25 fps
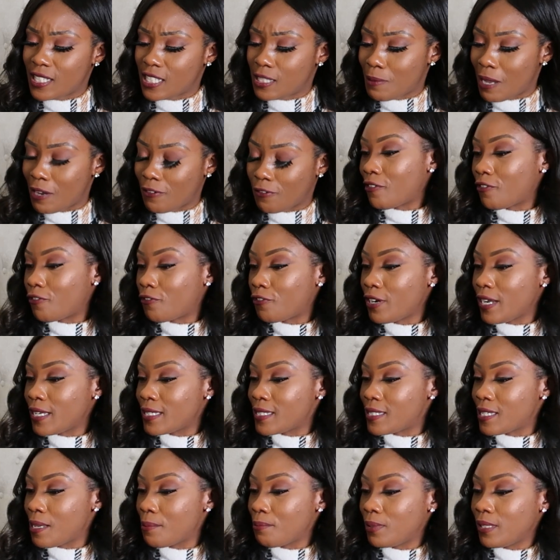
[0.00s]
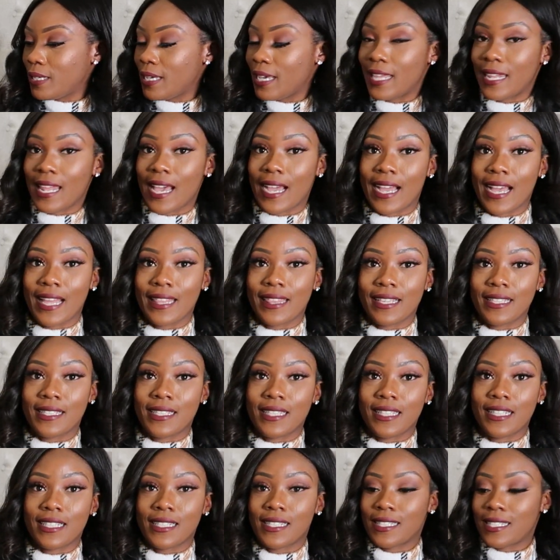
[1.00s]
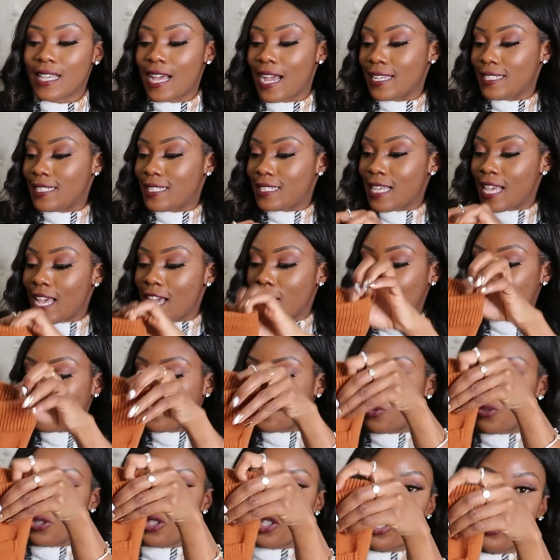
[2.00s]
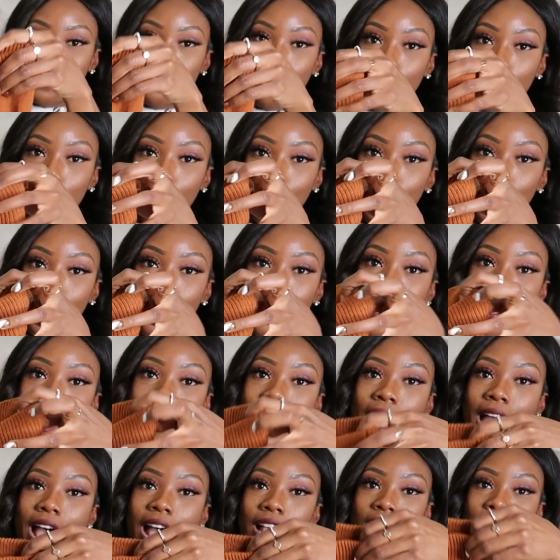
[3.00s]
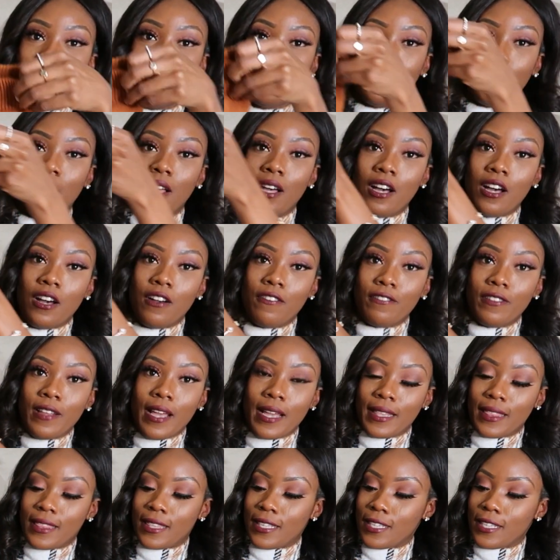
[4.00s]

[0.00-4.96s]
is by Free Assembly, and I got this in a size extra small. I love like